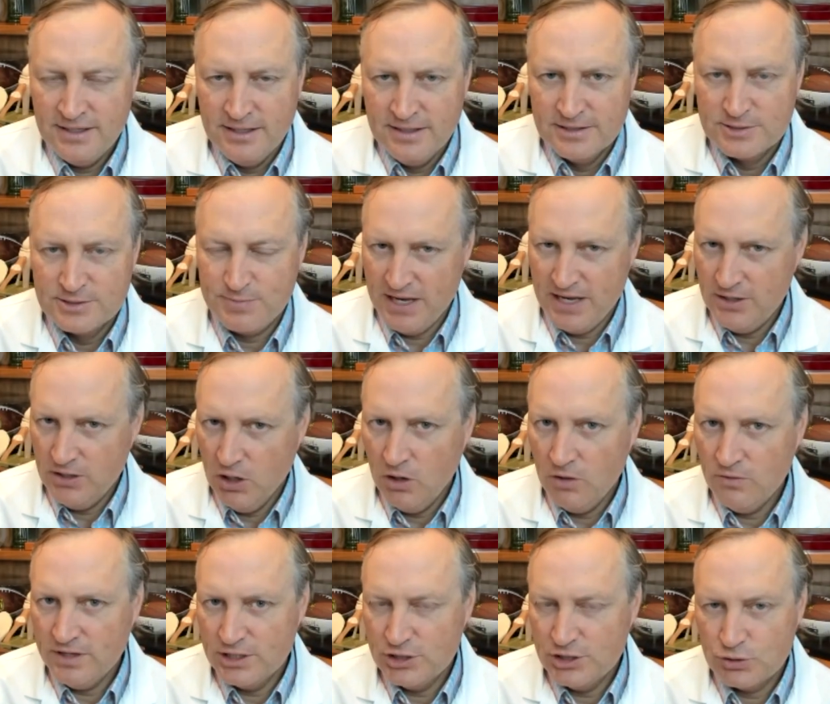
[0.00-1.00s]
It's been
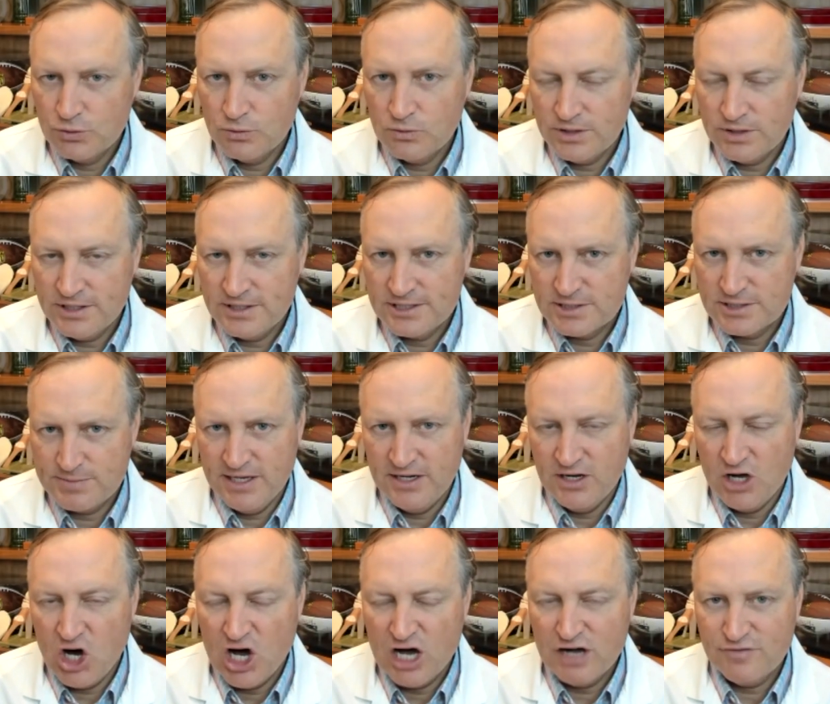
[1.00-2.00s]
known that Julian's
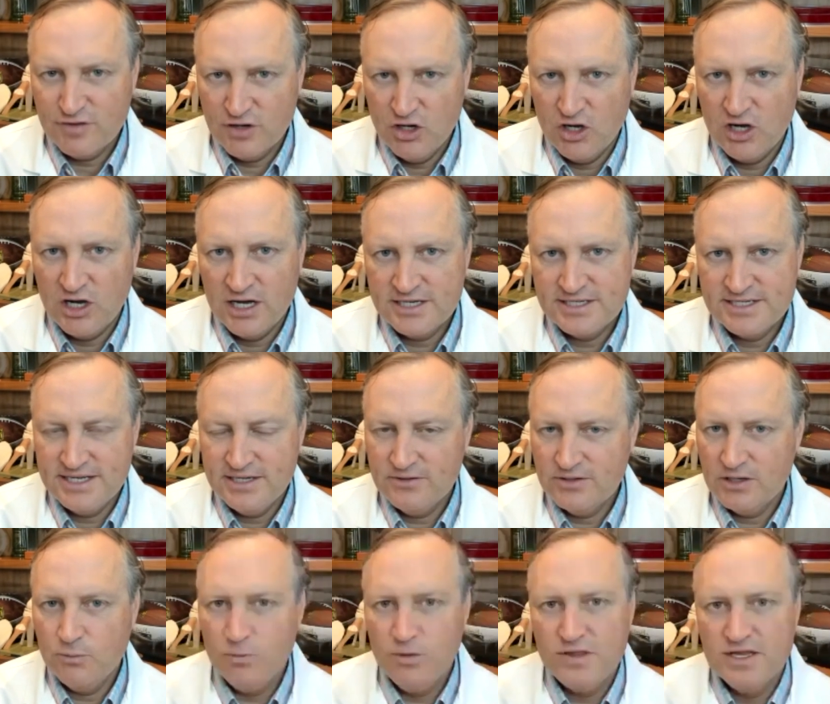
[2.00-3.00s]
been off and on
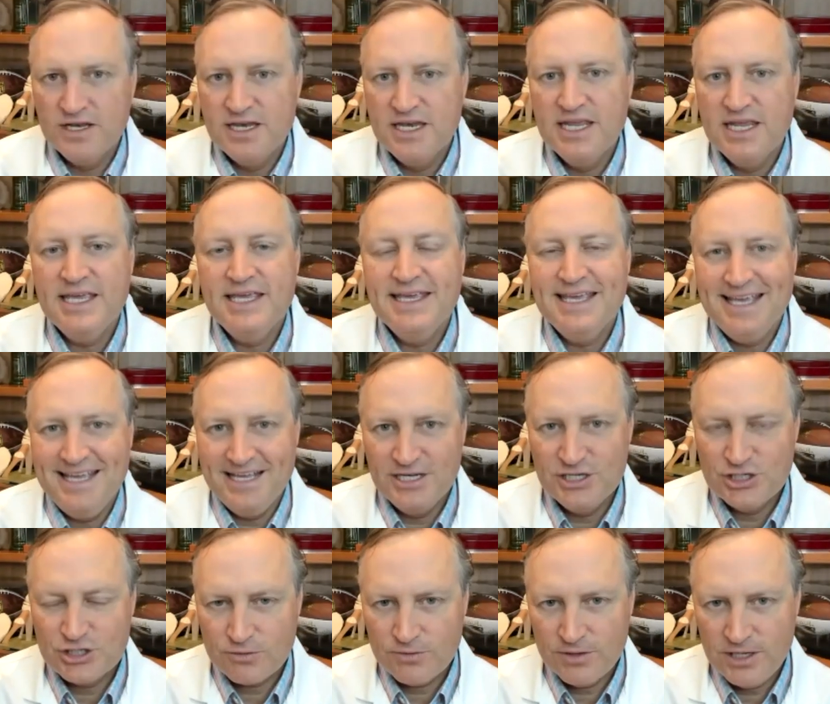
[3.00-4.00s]
dealing with a knee
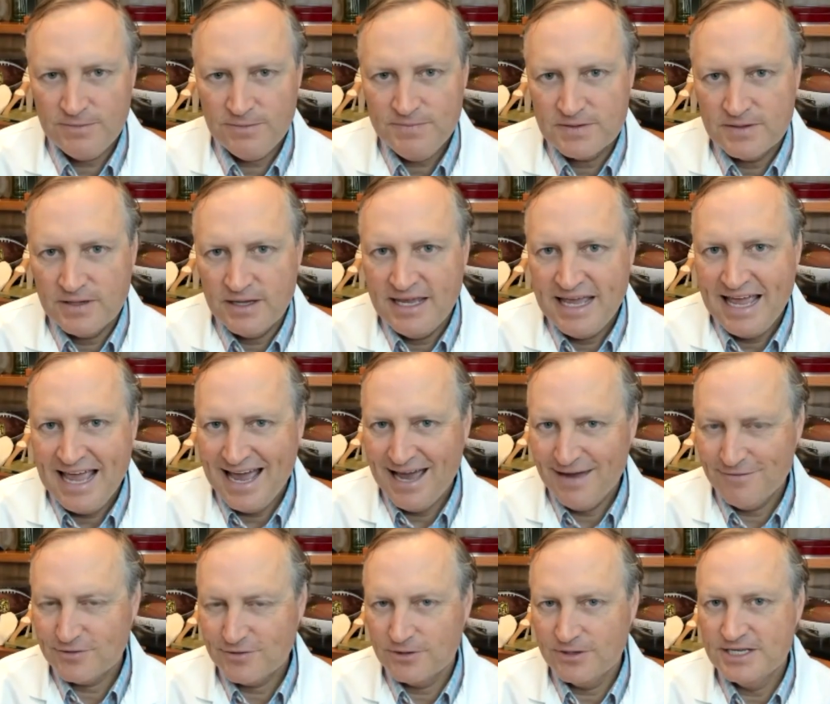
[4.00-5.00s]
injury
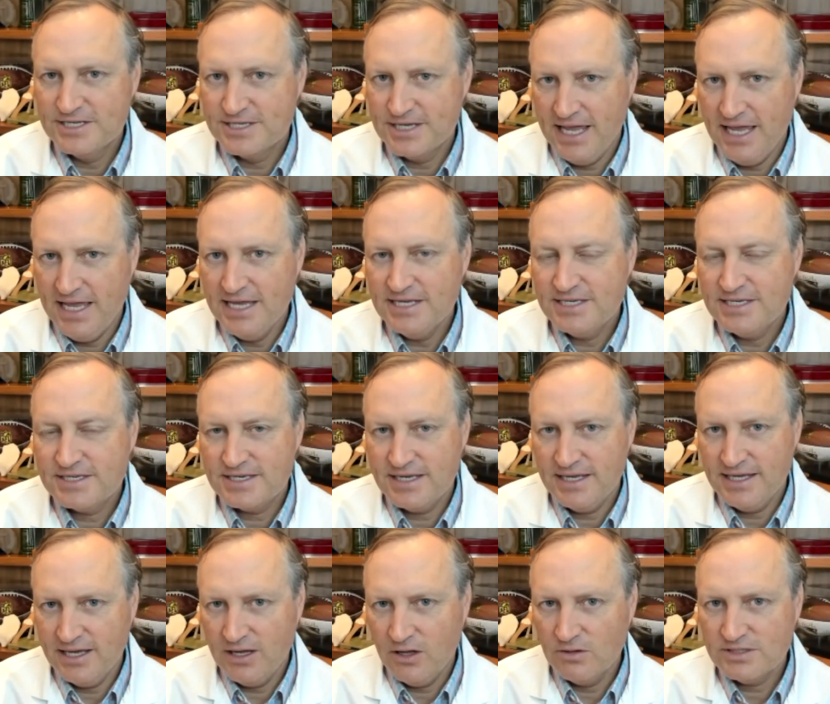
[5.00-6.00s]
after his
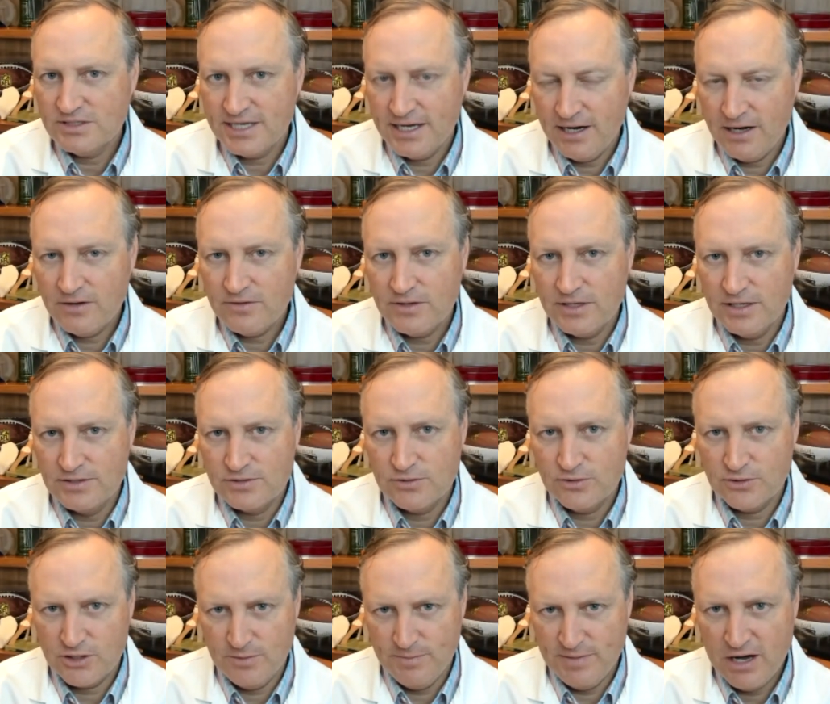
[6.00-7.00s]
ACL tear that
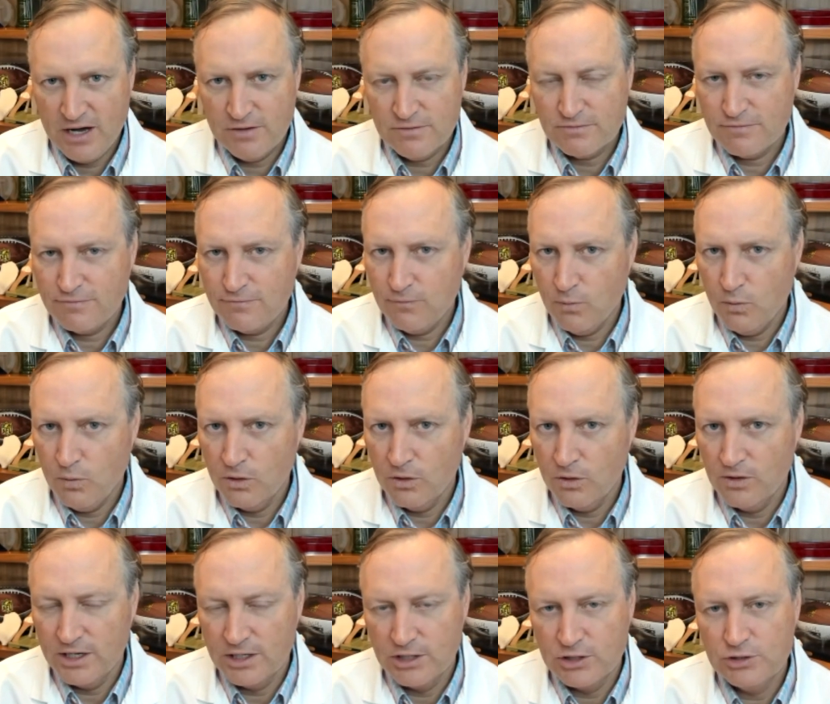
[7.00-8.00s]
took him out
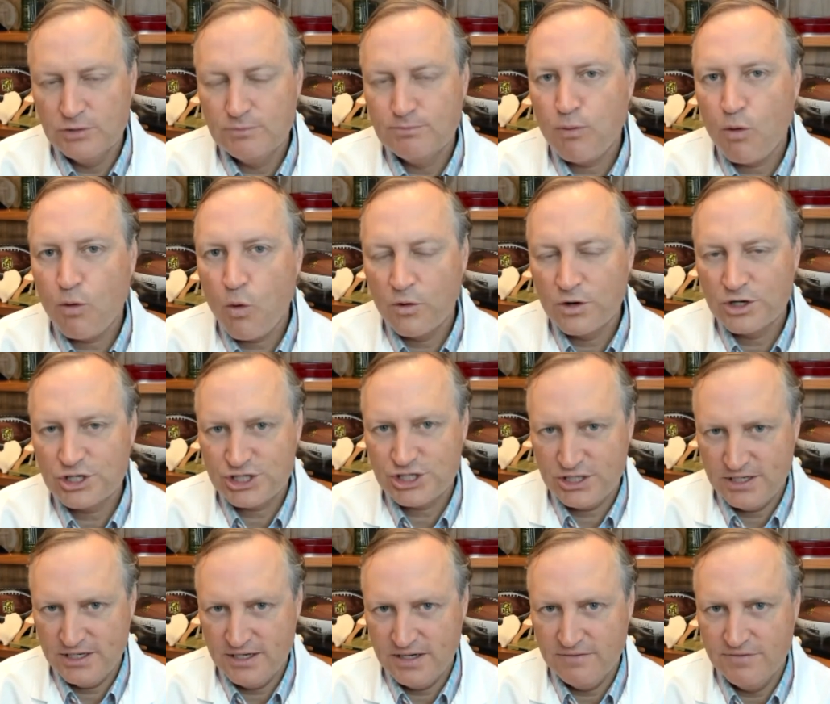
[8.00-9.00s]
for a good
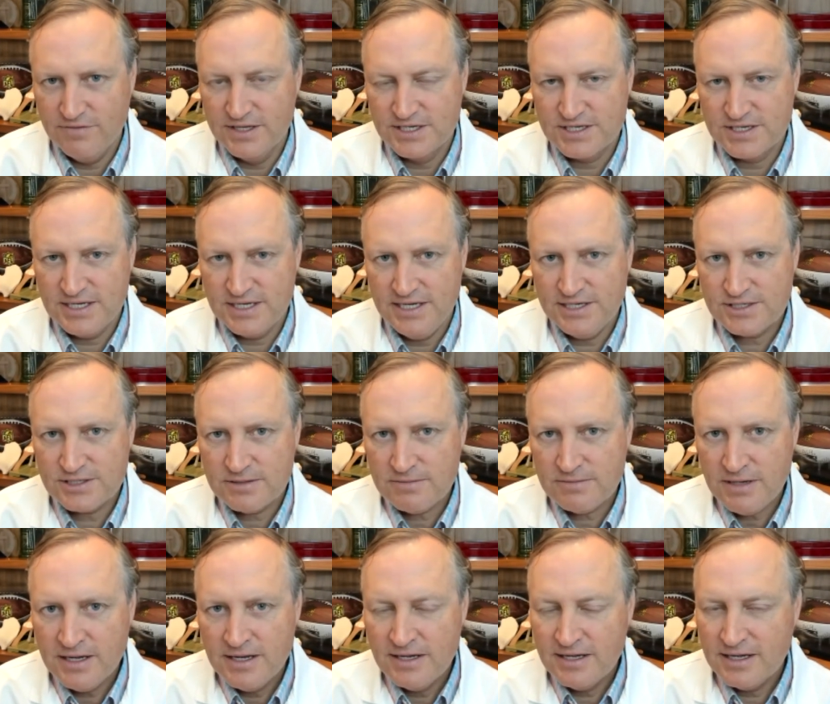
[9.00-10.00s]
portion of the
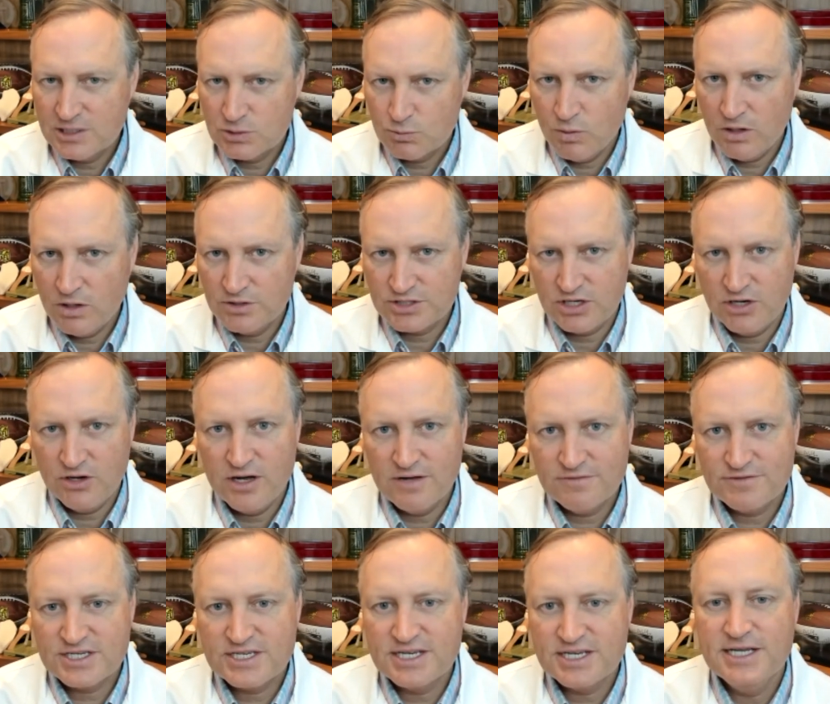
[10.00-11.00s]
season, as well as an
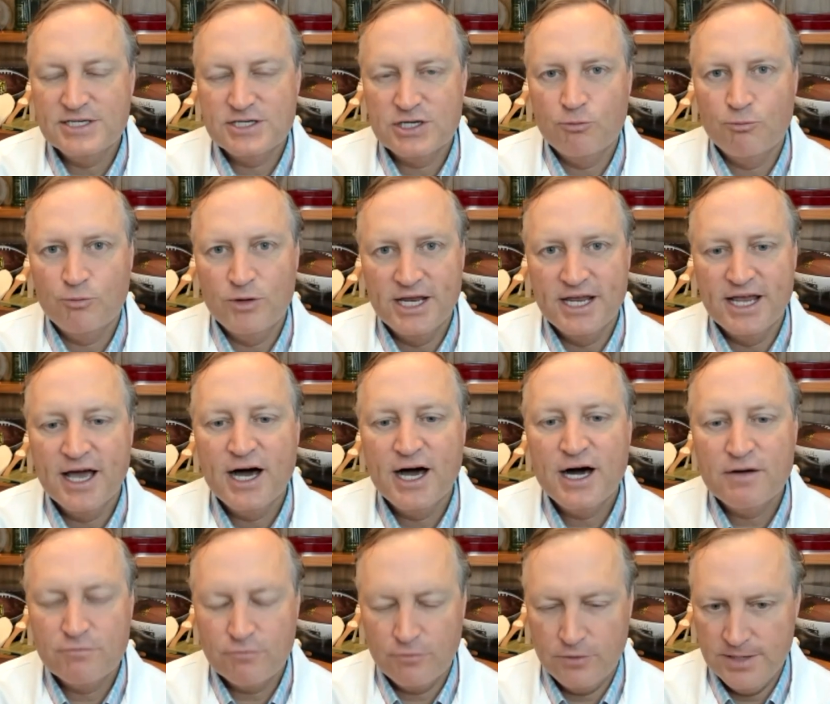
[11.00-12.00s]
off-season
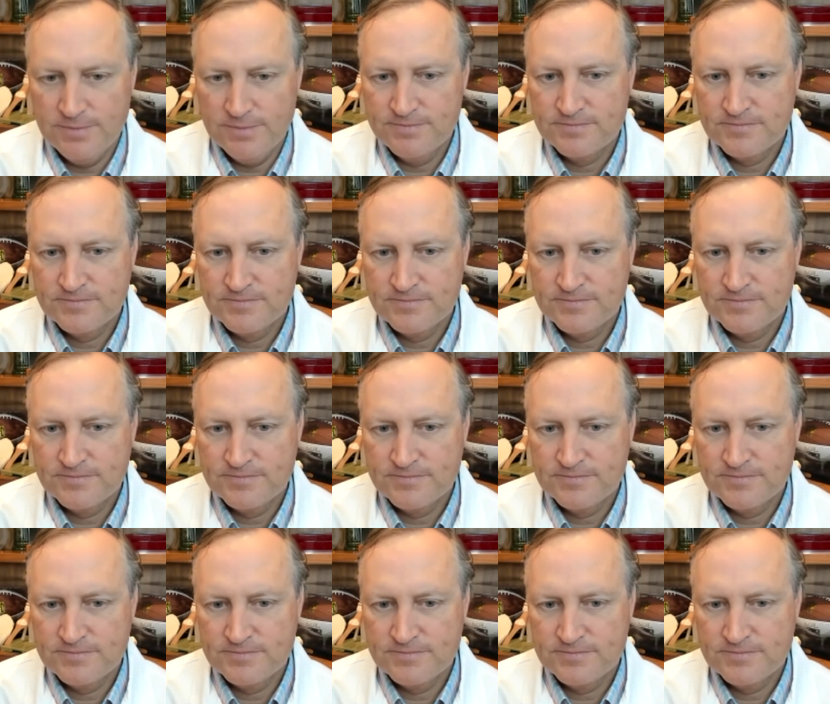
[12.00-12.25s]
recovery.